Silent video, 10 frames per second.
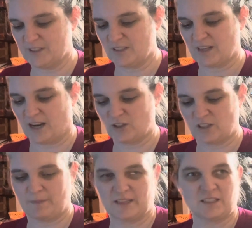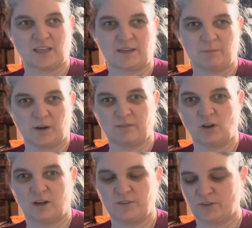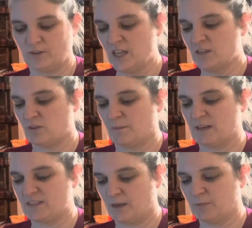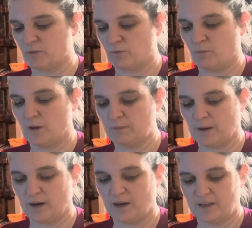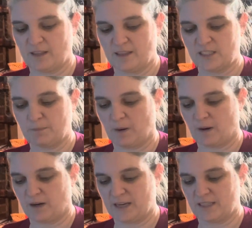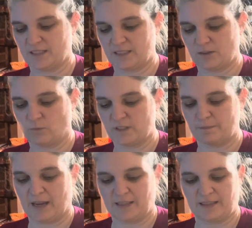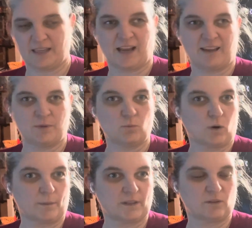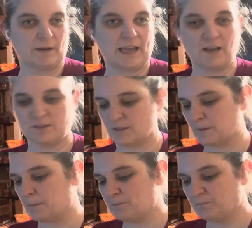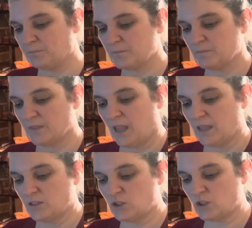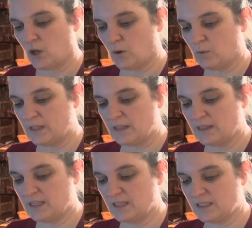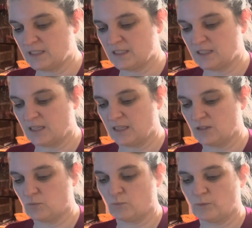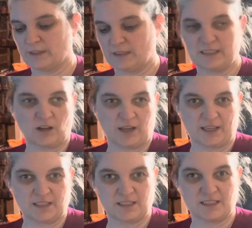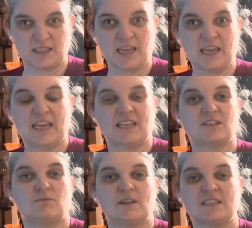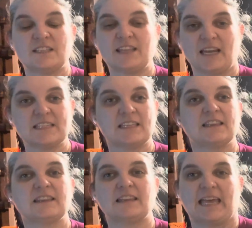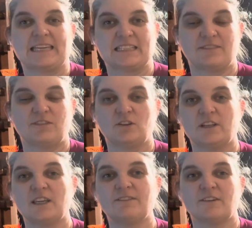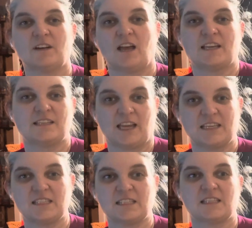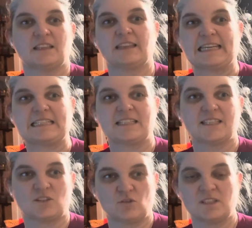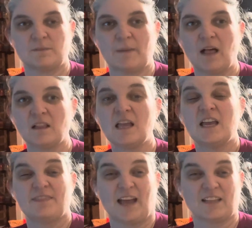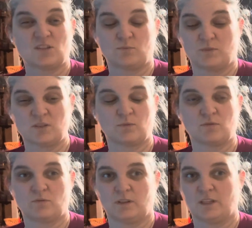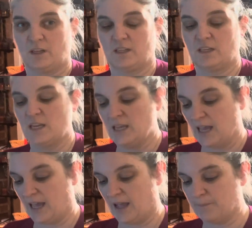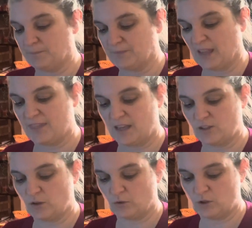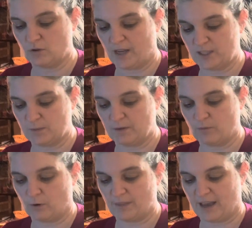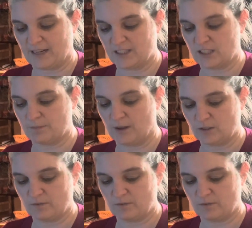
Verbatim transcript: this is actually my second bar I've gone through. So I made samples with one bar and then this bar is was mine that I have been warming through my house. So this is really nice. It's, it's nice and light. If you're looking for an, a nice light citrus smell, that's this one's really good. Um, I think I told you guys before that it smells